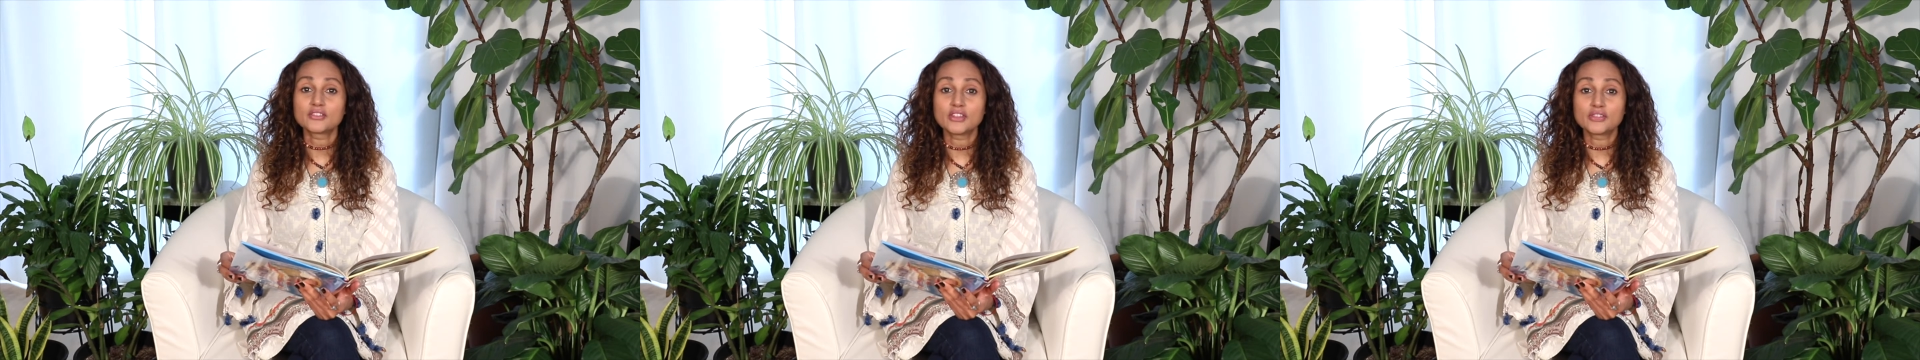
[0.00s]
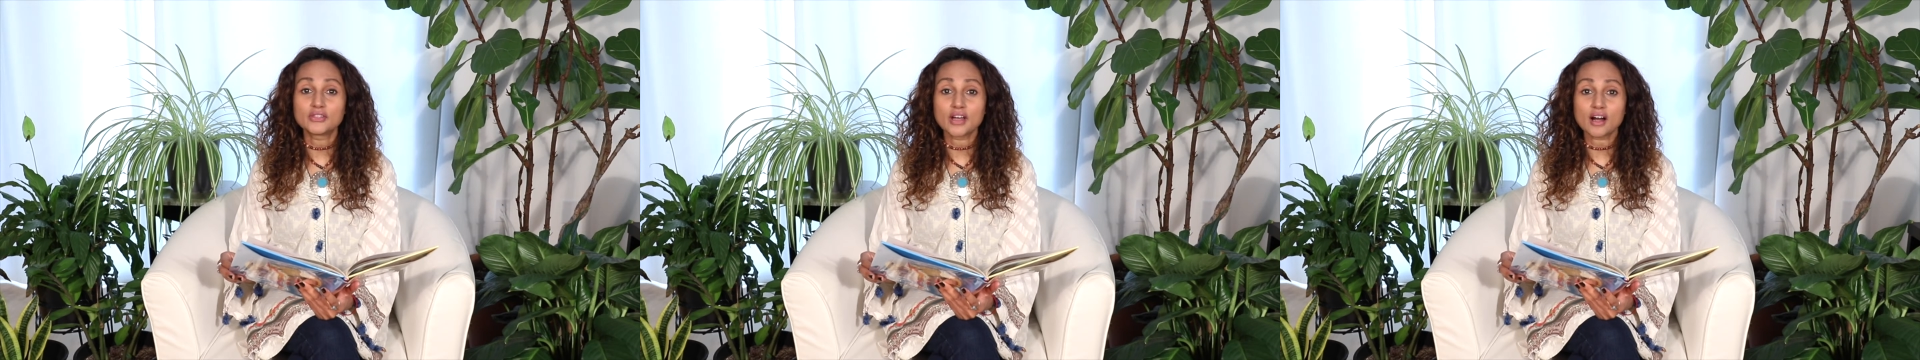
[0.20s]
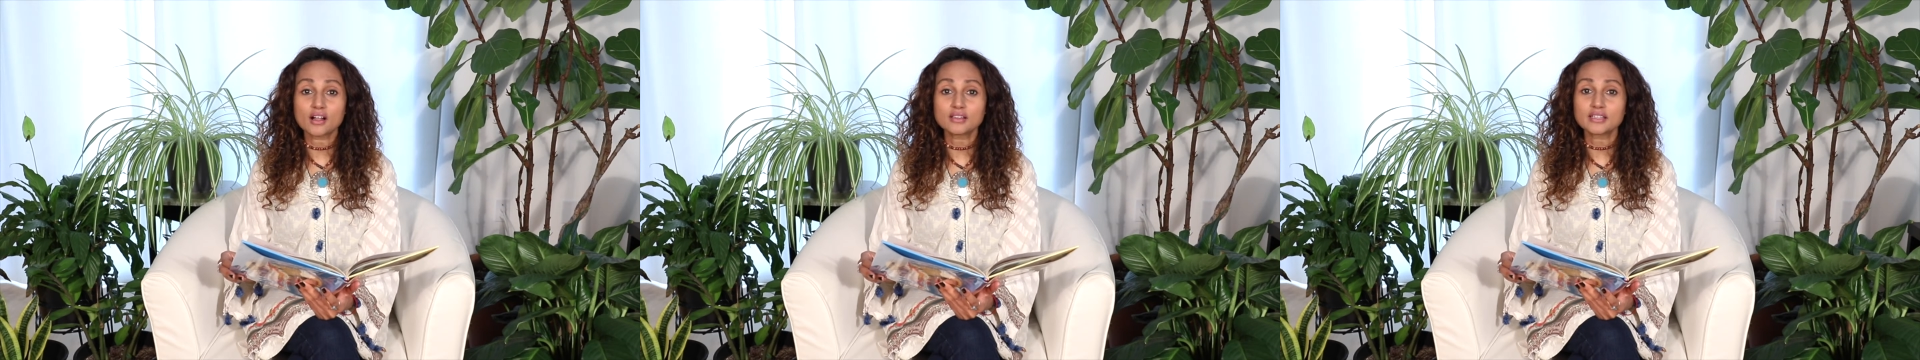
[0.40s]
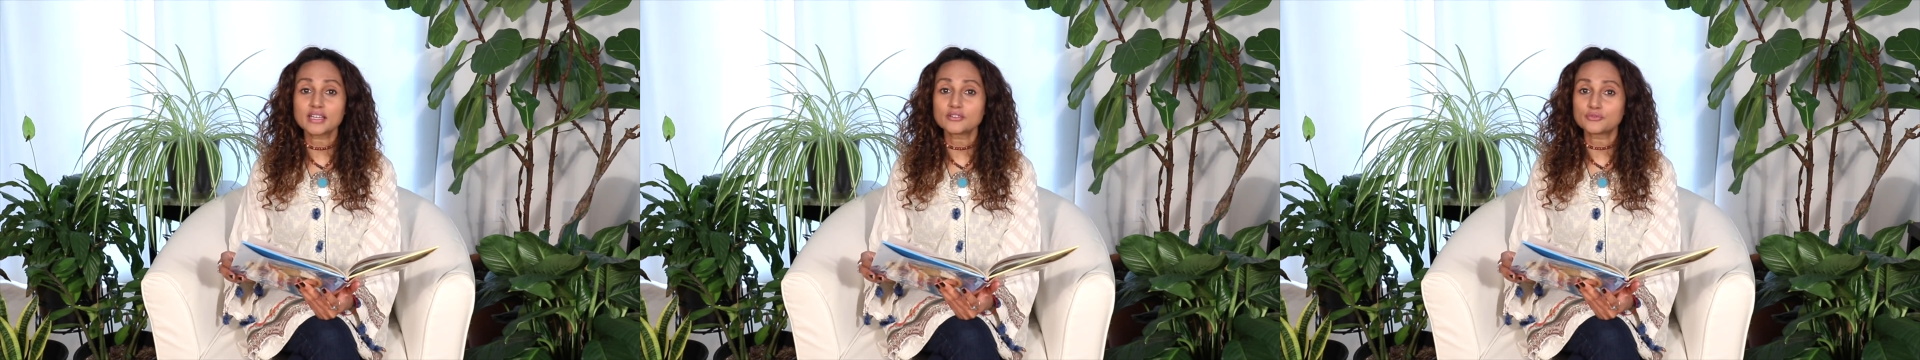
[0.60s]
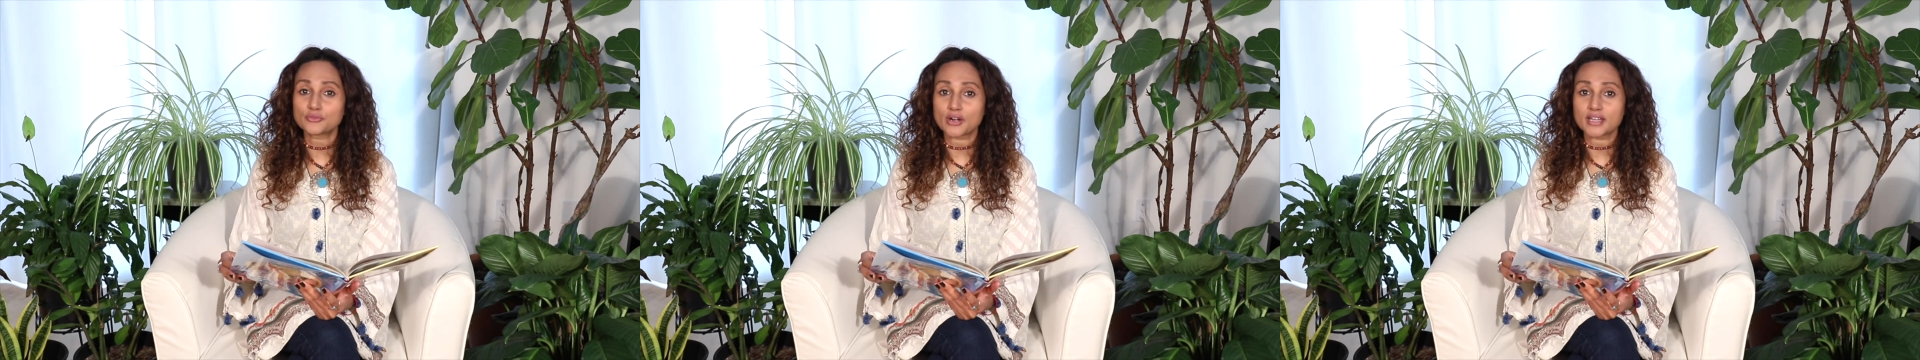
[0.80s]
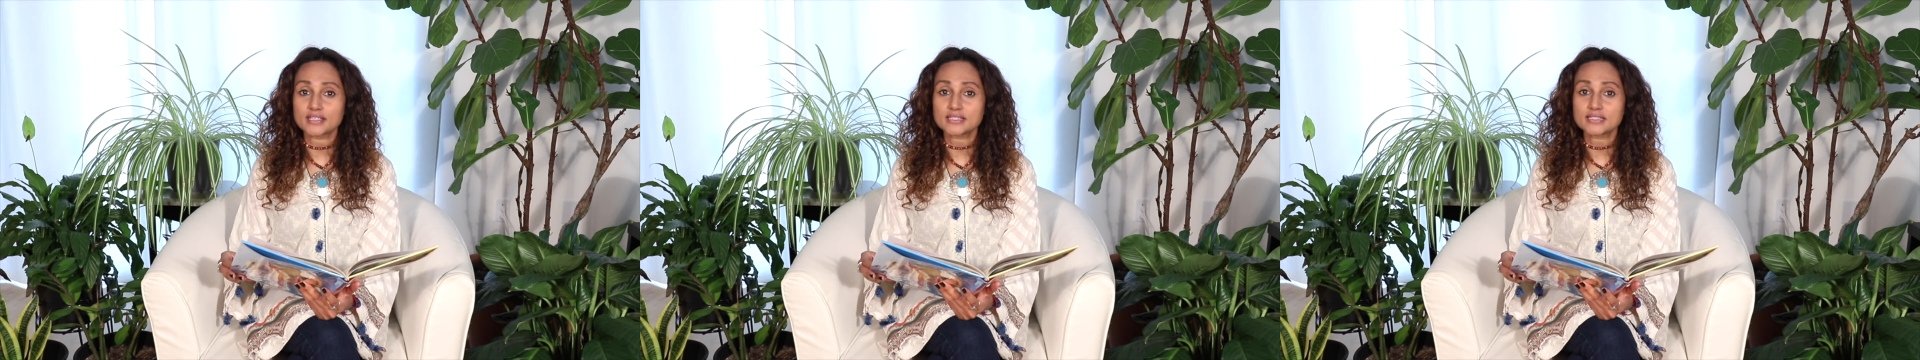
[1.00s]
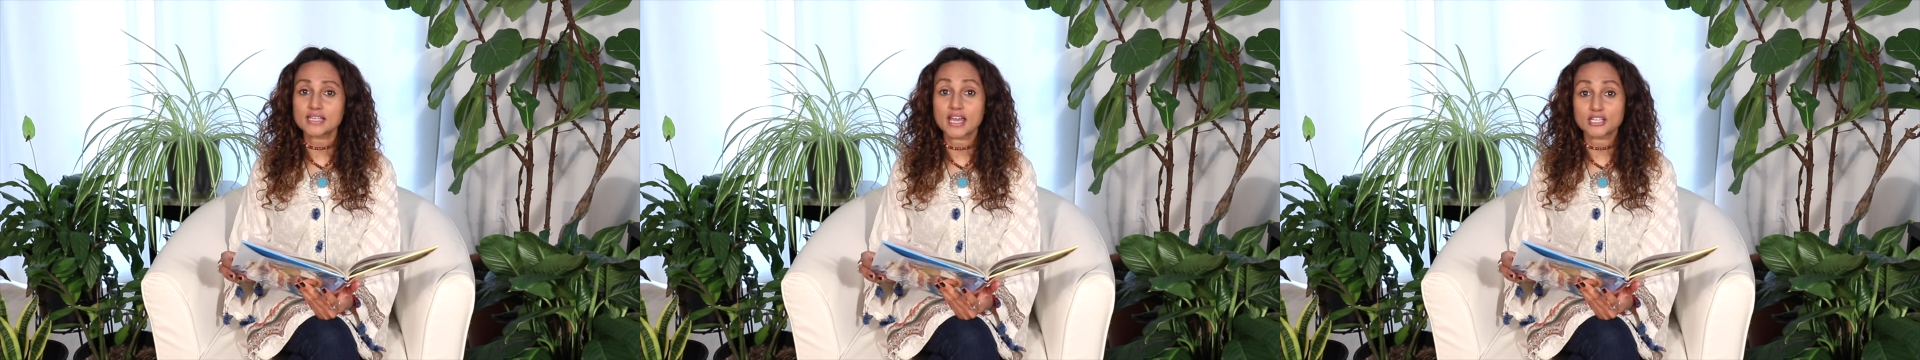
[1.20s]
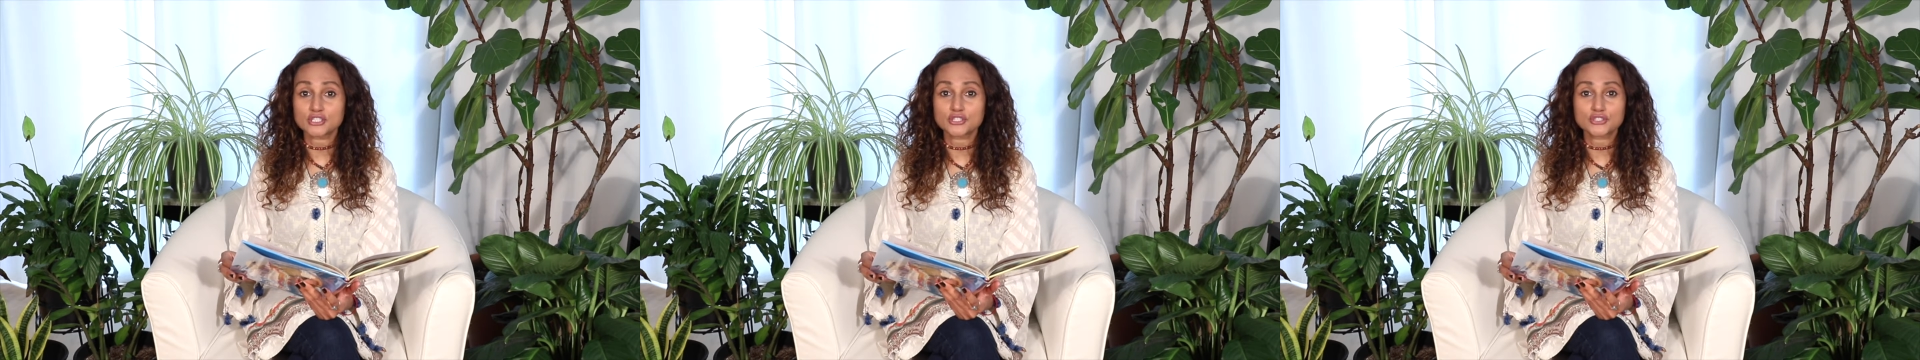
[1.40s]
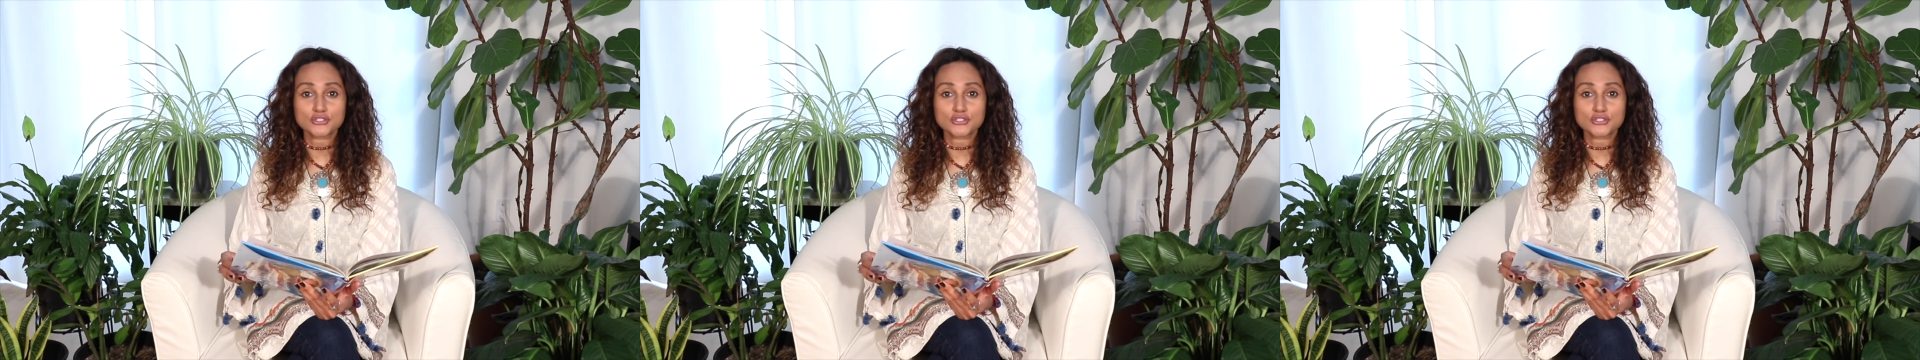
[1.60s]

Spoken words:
the dal and rice had to